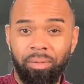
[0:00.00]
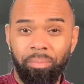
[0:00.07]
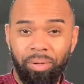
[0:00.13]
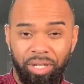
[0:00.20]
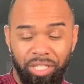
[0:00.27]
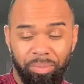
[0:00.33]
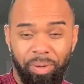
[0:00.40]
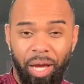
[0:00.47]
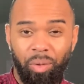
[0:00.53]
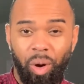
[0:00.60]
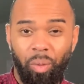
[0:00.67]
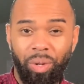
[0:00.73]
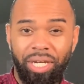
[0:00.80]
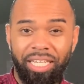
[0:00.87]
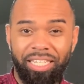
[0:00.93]
Put us back where
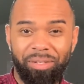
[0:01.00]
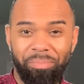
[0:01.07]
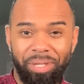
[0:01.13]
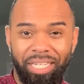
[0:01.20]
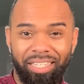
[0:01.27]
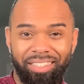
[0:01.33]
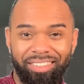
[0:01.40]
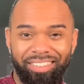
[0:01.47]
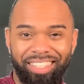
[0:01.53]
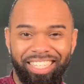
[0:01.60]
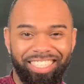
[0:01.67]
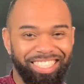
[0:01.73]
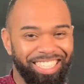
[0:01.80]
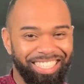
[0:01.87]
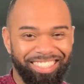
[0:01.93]
we need to be.
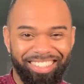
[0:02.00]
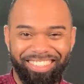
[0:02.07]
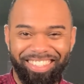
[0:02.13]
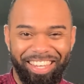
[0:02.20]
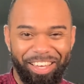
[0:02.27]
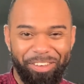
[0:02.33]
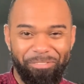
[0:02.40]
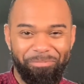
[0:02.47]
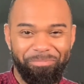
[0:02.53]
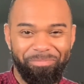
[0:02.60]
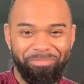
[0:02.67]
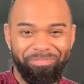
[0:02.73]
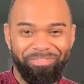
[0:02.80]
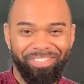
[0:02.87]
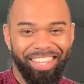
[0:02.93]
In Jesus'
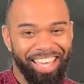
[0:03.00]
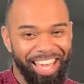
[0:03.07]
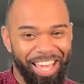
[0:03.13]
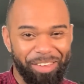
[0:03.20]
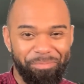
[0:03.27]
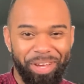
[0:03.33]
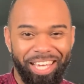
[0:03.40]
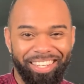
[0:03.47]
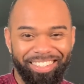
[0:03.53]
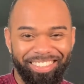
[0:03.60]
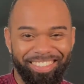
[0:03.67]
name, amen.